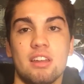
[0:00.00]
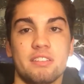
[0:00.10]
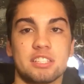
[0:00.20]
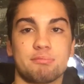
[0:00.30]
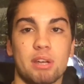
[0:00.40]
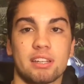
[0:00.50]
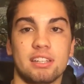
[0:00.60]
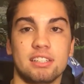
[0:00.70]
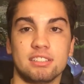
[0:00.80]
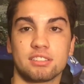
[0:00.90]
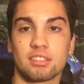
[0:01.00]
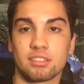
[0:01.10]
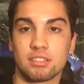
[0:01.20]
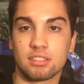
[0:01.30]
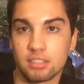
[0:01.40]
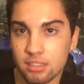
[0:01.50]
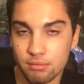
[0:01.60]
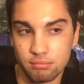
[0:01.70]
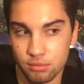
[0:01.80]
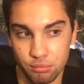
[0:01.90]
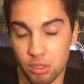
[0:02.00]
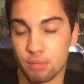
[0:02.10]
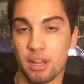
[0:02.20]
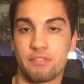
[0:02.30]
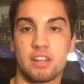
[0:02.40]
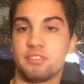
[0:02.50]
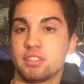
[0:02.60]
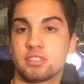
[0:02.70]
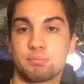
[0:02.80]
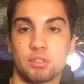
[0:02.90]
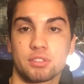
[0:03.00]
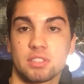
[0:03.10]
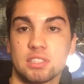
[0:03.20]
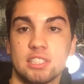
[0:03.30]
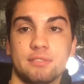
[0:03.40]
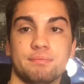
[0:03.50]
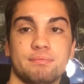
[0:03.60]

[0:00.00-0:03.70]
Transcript: This spec is one of my favorites personally.